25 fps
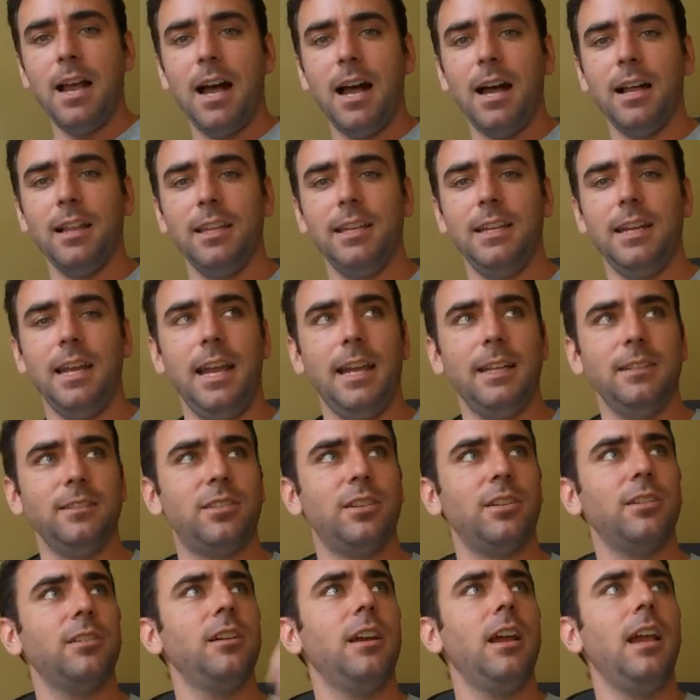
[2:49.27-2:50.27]
I'll hit
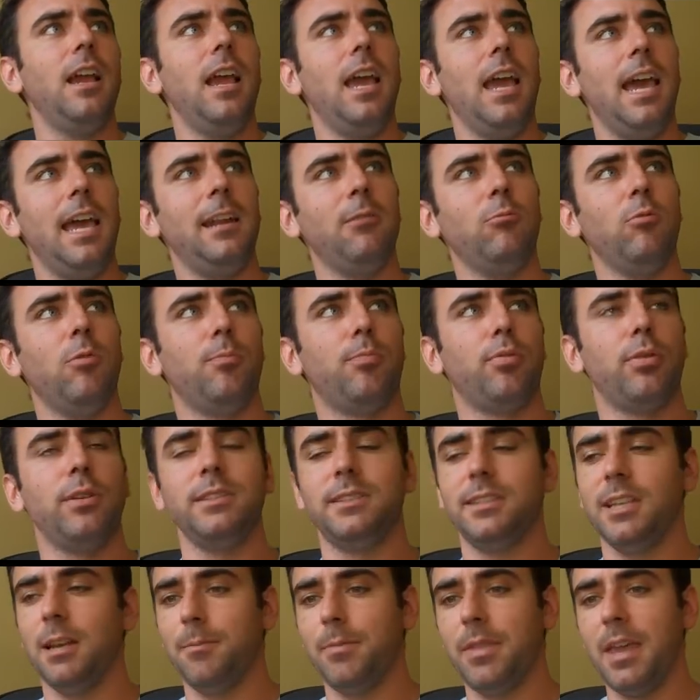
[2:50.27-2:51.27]
enter and it will
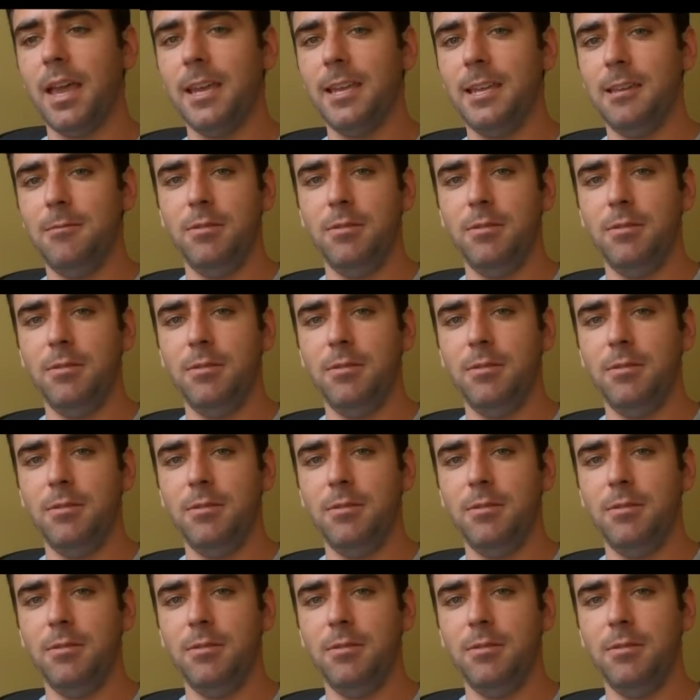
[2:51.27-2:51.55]
print up that